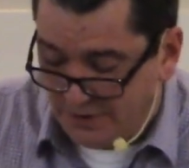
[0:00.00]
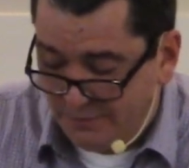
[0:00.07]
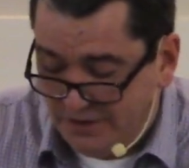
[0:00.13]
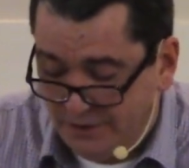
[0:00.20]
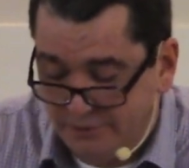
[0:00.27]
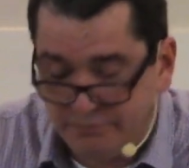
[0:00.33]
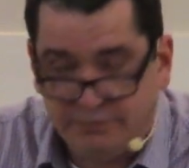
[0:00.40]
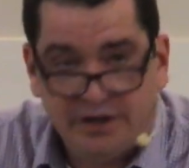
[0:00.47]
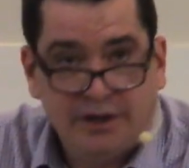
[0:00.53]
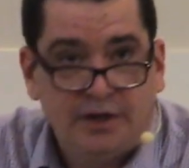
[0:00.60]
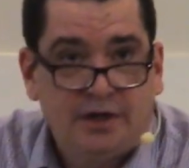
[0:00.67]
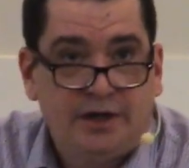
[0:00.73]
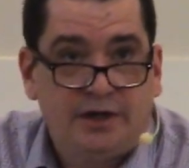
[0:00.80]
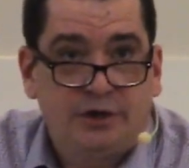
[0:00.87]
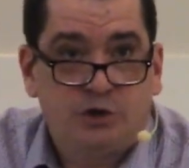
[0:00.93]
I mean,
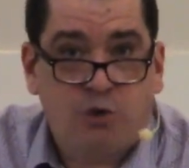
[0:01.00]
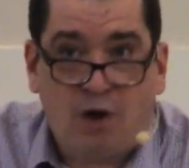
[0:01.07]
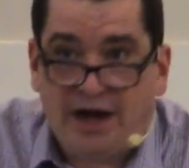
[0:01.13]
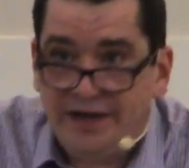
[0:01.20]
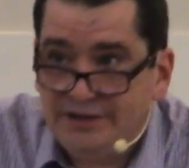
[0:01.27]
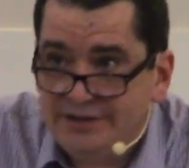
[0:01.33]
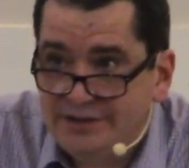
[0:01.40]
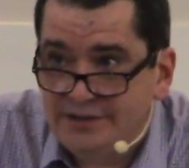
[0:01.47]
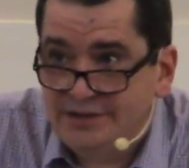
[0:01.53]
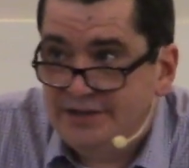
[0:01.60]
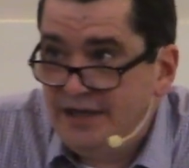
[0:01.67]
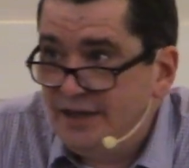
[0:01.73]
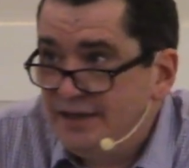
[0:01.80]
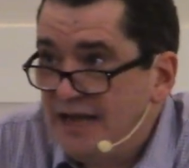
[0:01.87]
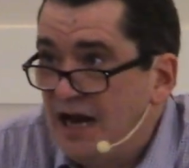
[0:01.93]
twice,
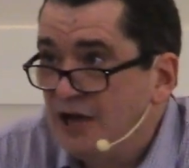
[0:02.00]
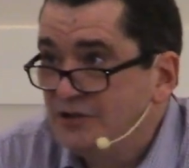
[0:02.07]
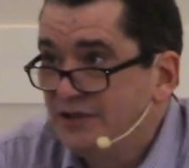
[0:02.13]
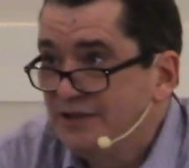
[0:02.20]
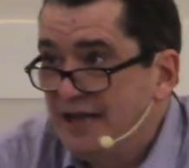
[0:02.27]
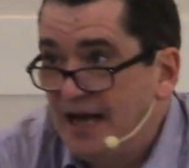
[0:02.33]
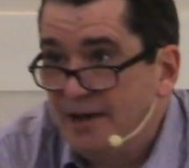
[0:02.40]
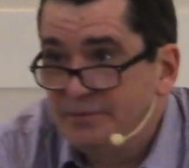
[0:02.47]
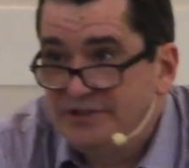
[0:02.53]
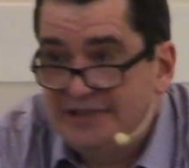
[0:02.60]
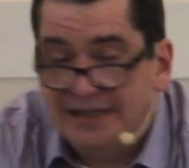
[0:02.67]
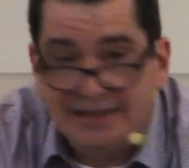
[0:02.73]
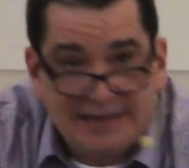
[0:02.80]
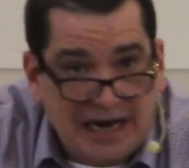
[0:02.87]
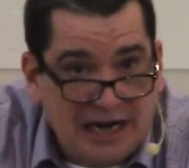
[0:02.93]
ten thousand times
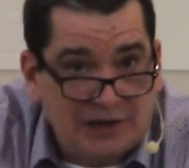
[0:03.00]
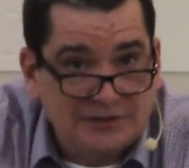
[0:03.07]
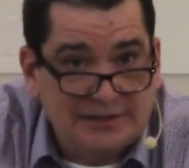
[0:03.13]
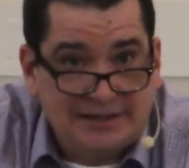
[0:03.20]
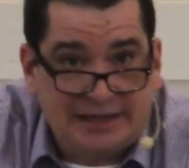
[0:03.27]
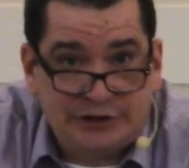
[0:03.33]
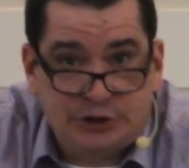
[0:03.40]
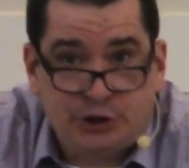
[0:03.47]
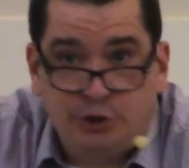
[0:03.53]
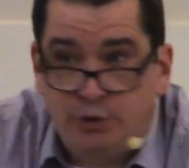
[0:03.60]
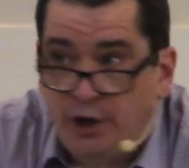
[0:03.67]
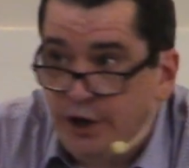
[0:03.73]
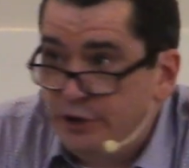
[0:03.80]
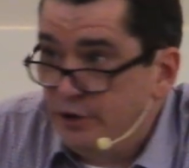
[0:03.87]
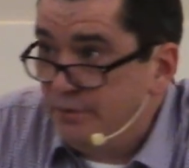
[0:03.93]
ten thousand, that's two
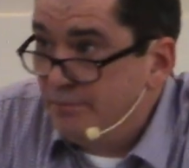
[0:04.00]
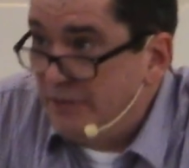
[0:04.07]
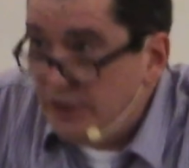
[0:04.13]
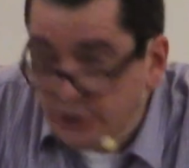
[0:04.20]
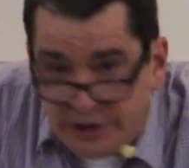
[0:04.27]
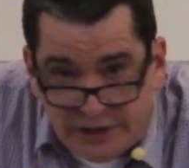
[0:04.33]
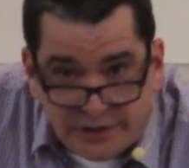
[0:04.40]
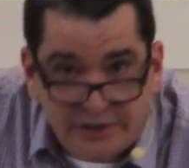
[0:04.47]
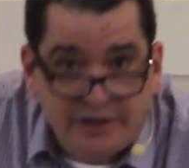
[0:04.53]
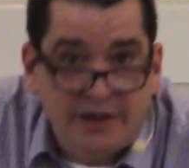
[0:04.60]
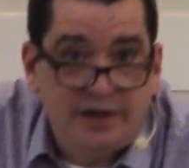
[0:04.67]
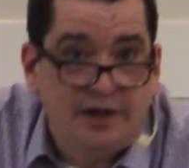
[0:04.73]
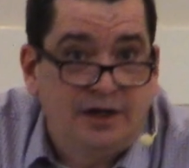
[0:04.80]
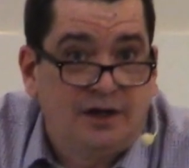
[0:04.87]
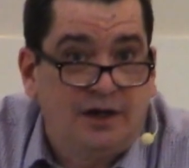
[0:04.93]
hundred million.
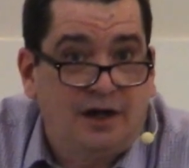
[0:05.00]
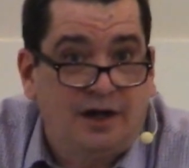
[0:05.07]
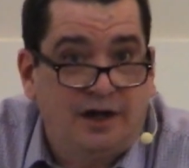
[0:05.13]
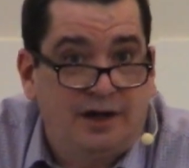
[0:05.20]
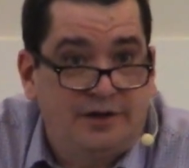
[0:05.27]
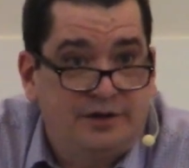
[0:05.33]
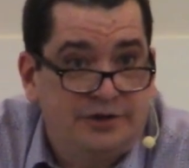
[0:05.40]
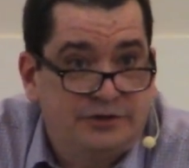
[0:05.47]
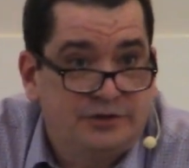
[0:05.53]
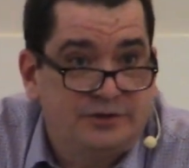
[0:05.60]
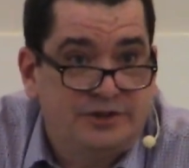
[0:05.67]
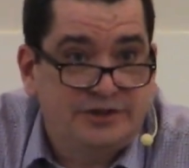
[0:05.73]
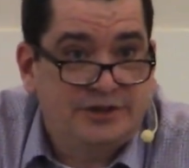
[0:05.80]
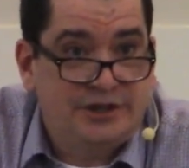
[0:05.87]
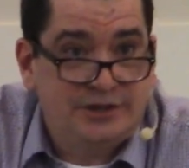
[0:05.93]
Uh, there's
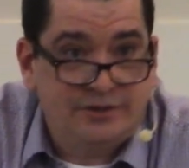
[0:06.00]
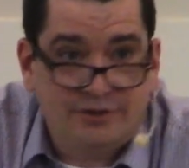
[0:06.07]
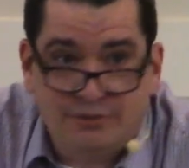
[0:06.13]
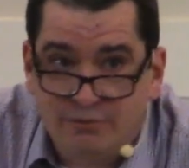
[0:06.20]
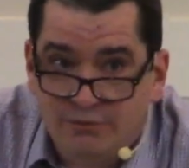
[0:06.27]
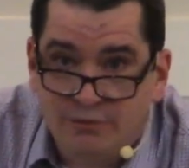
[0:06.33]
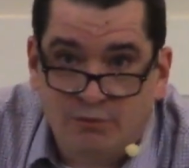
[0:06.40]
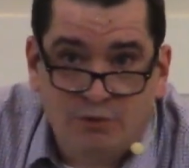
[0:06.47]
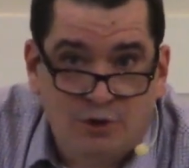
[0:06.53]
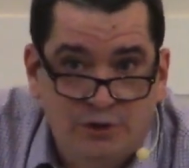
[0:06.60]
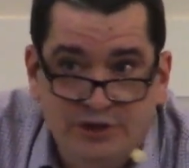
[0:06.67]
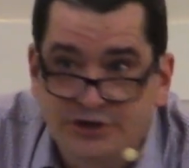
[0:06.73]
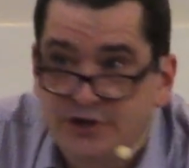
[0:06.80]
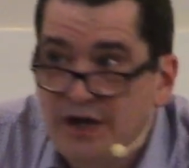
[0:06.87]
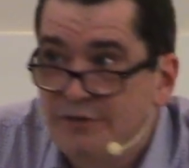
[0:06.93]
this, the
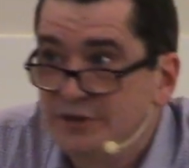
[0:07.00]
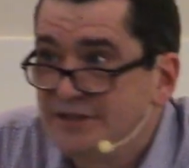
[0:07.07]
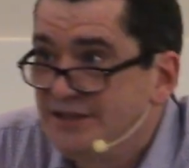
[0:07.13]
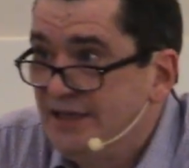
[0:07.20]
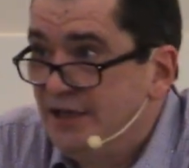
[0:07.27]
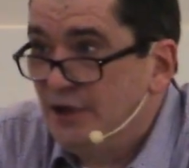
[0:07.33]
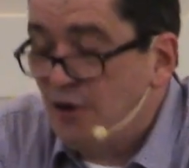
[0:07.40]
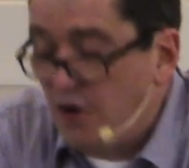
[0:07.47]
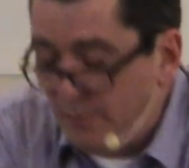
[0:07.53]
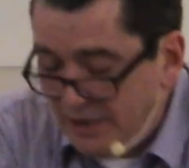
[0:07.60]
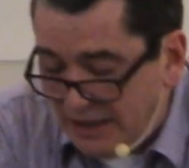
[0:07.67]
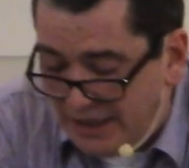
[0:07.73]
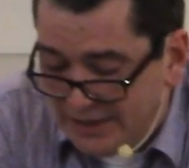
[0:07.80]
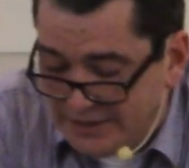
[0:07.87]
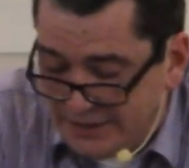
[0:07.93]
world has never seen an
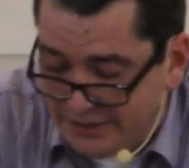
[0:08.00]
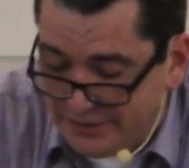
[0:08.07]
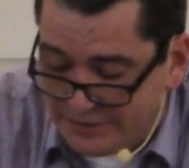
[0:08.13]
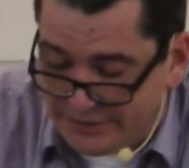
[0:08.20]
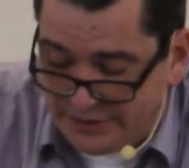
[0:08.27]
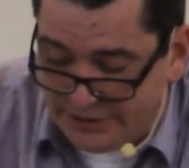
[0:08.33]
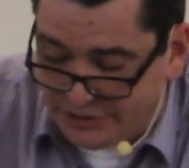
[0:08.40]
army like this.